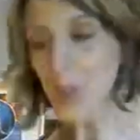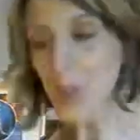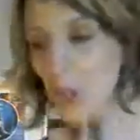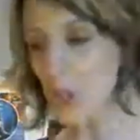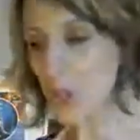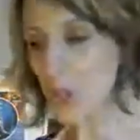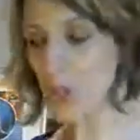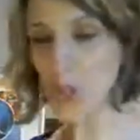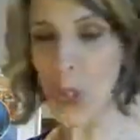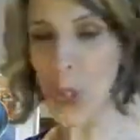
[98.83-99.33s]

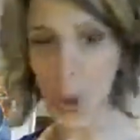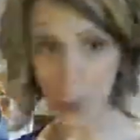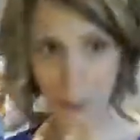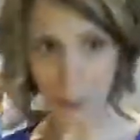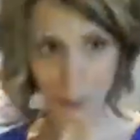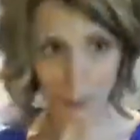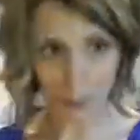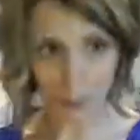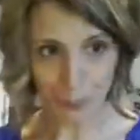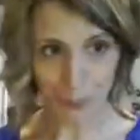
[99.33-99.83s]
So
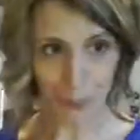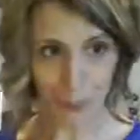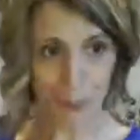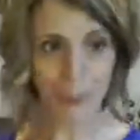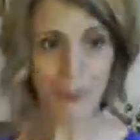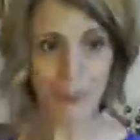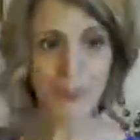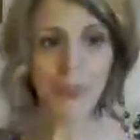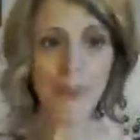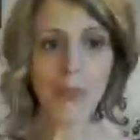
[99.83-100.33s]

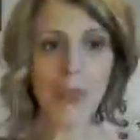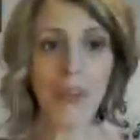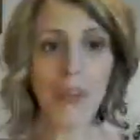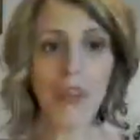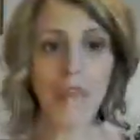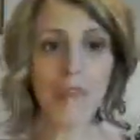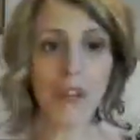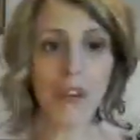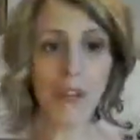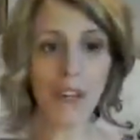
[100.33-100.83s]

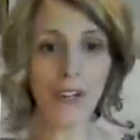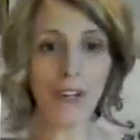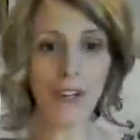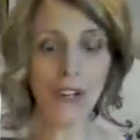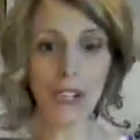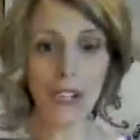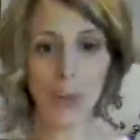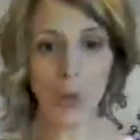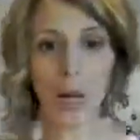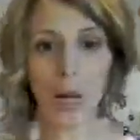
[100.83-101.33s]
the very
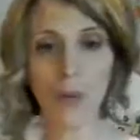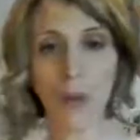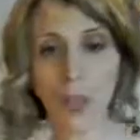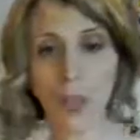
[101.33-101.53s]
first one,